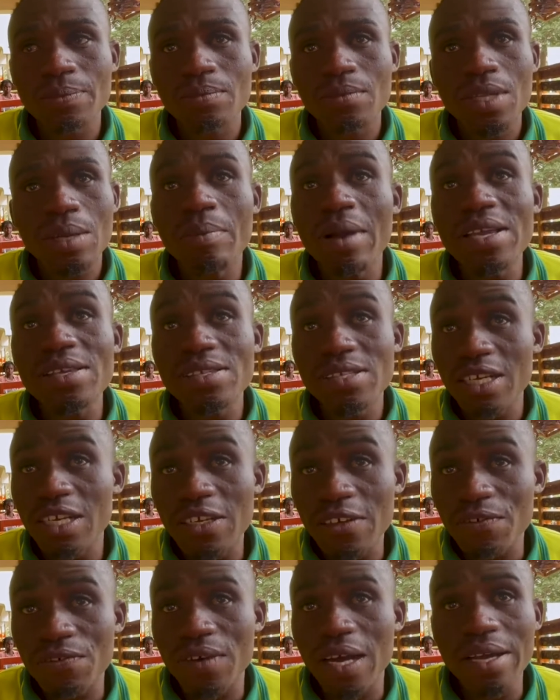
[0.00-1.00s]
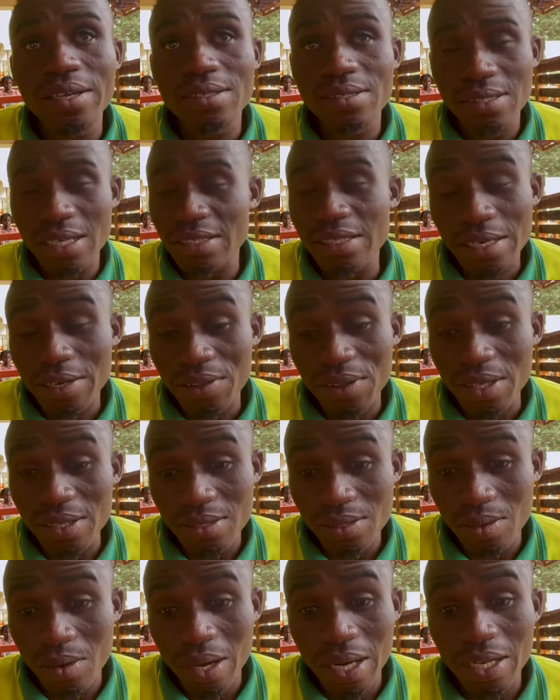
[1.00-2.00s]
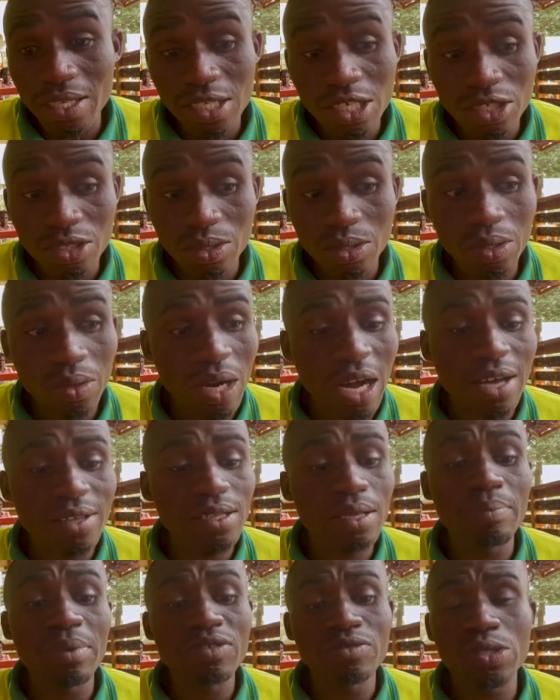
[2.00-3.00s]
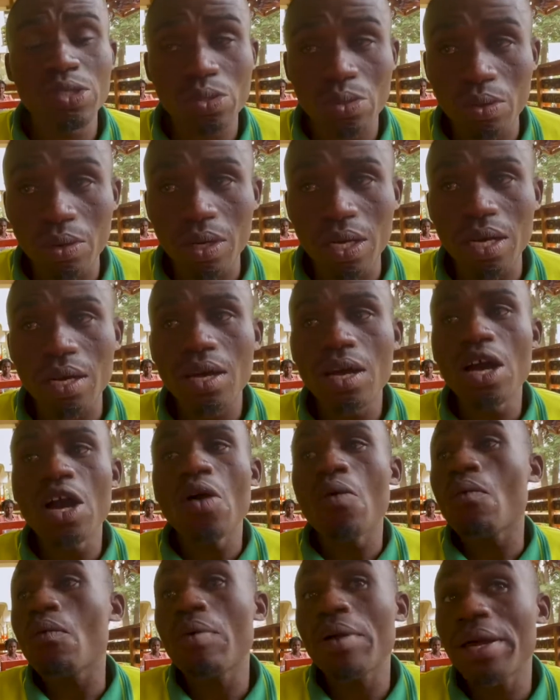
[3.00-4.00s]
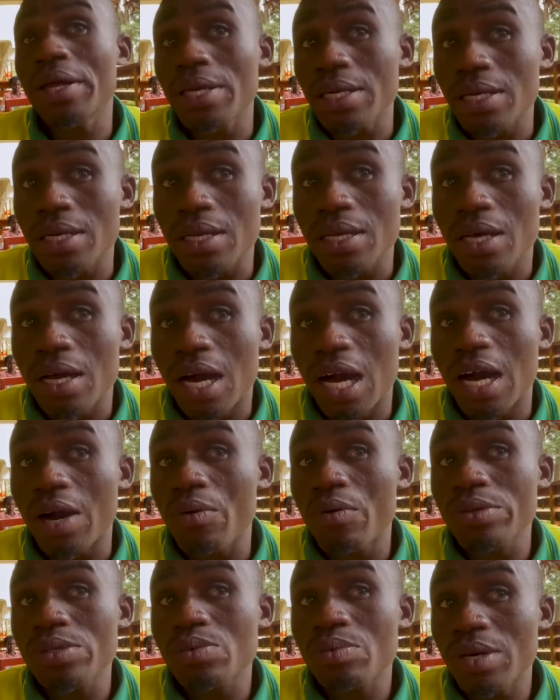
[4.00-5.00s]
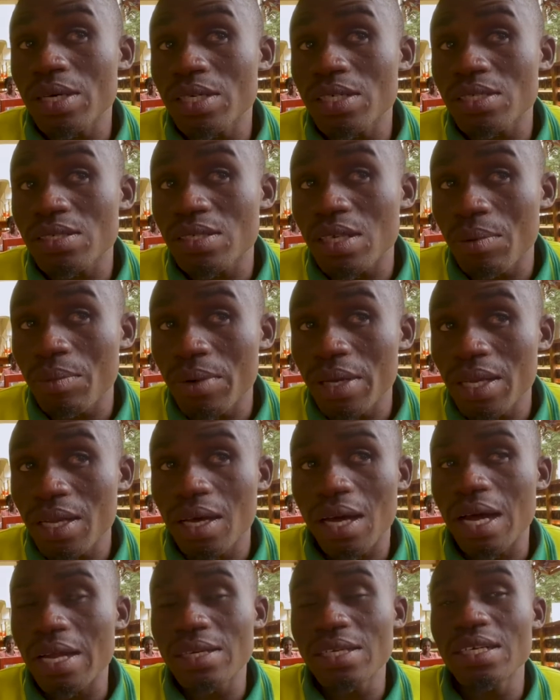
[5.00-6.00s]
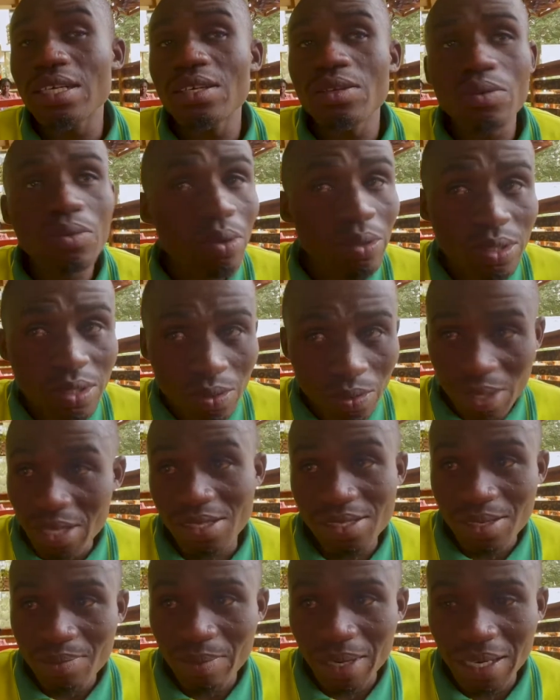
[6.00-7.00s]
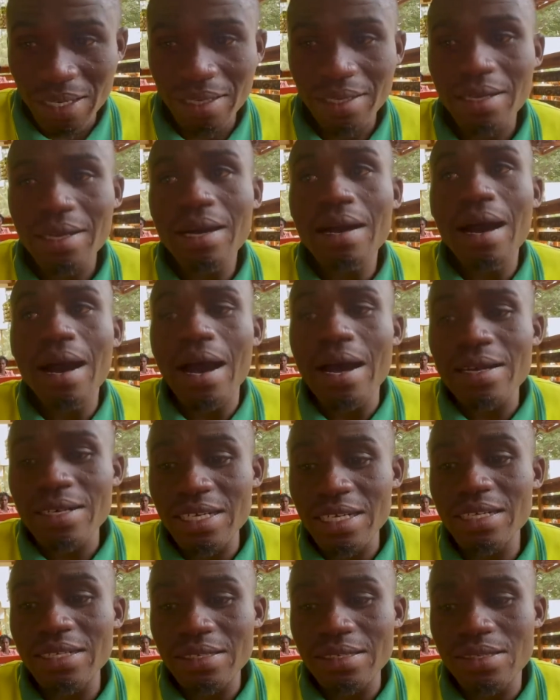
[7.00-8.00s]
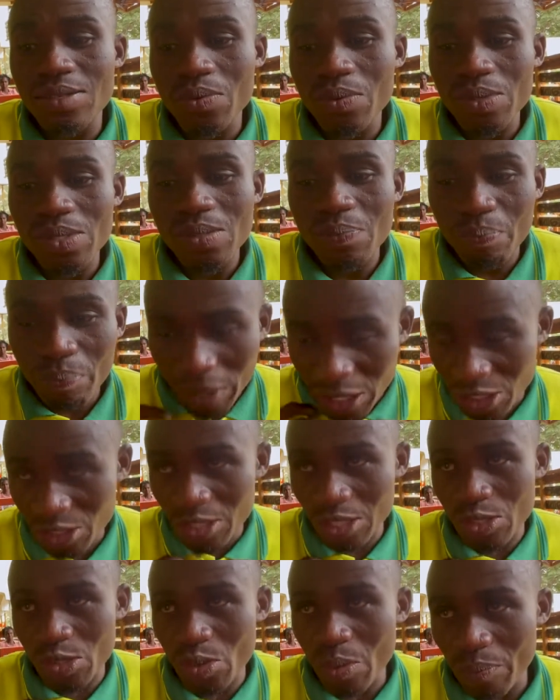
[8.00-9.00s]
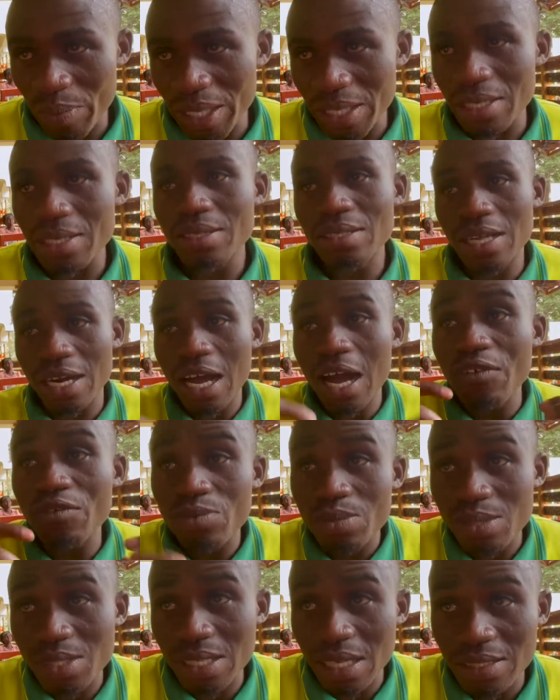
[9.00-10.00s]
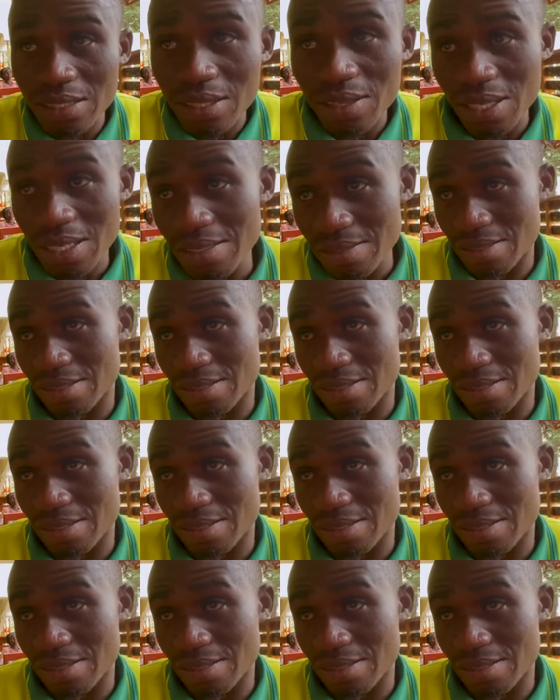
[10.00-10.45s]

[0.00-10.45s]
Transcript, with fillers: Myself, I started this organization as a Batwa scholar when I was working somewhere and then got raised money and then it was passionate to me that I have to start this.